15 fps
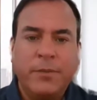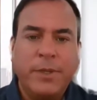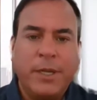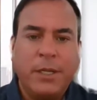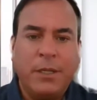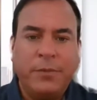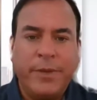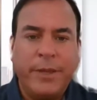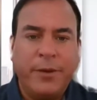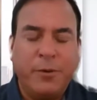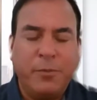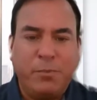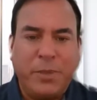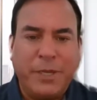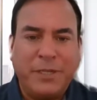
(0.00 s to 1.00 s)
Give the
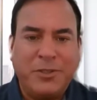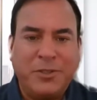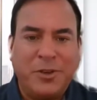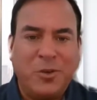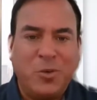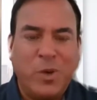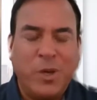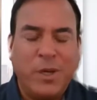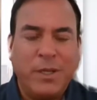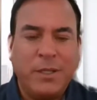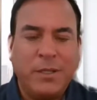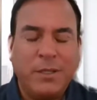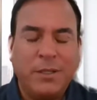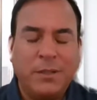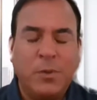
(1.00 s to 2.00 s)
elevator pitch on
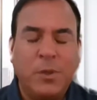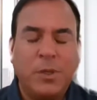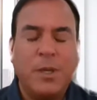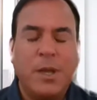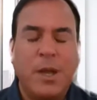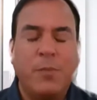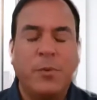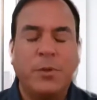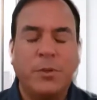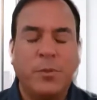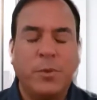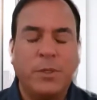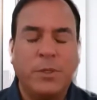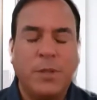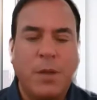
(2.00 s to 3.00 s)
what is it, what
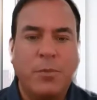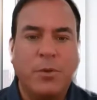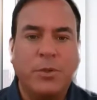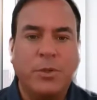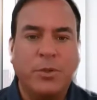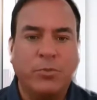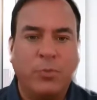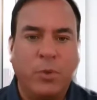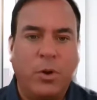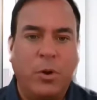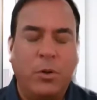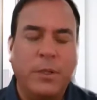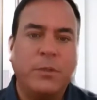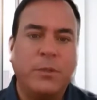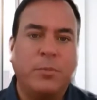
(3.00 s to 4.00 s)
is commerce's
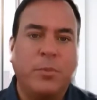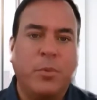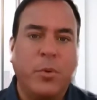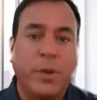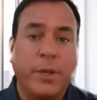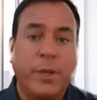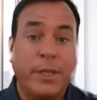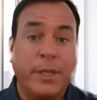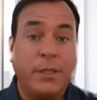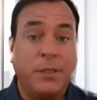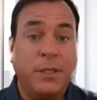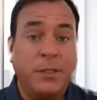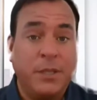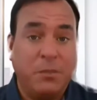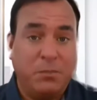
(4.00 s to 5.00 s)
role in supporting
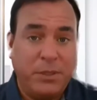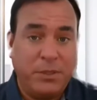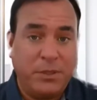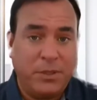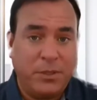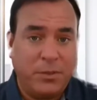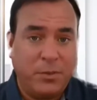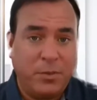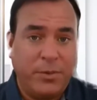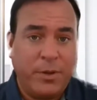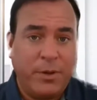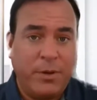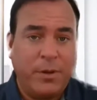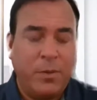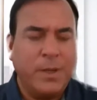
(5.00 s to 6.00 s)
existing businesses in
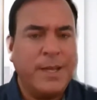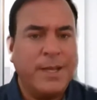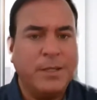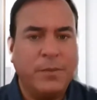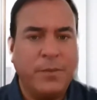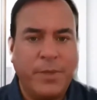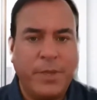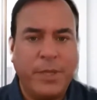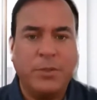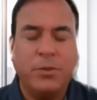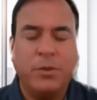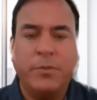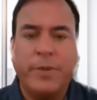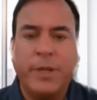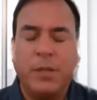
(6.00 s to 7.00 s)
North Carolina? What kinds of
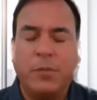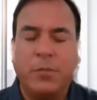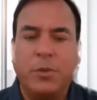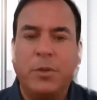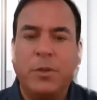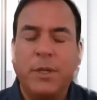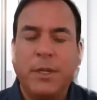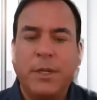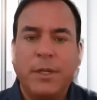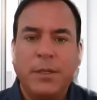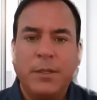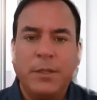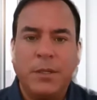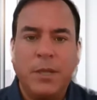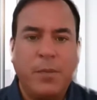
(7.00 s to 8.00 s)
things are available
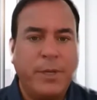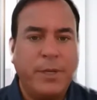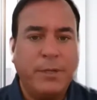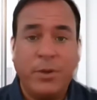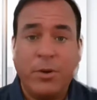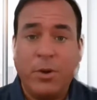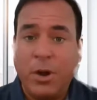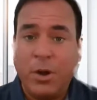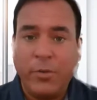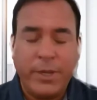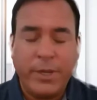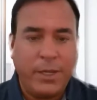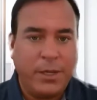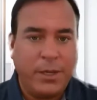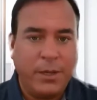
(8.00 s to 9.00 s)
to companies that are
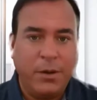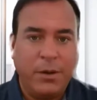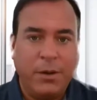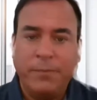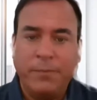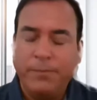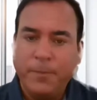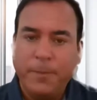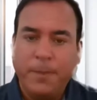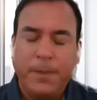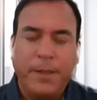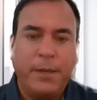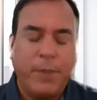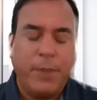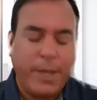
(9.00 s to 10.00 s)
already here
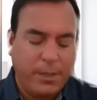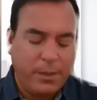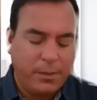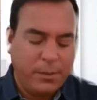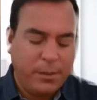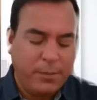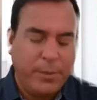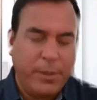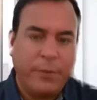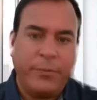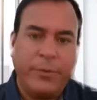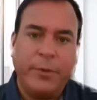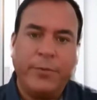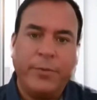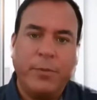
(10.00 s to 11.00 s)
and might
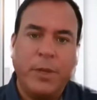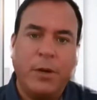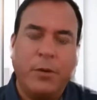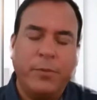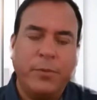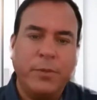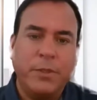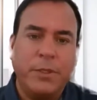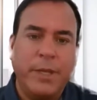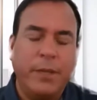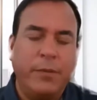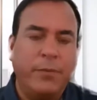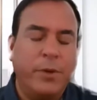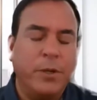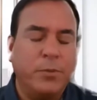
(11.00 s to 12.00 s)
benefit from help from the
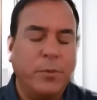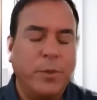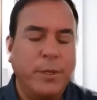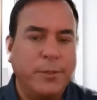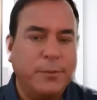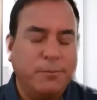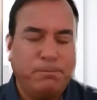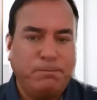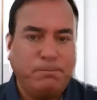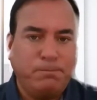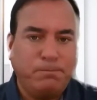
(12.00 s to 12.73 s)
state in various ways?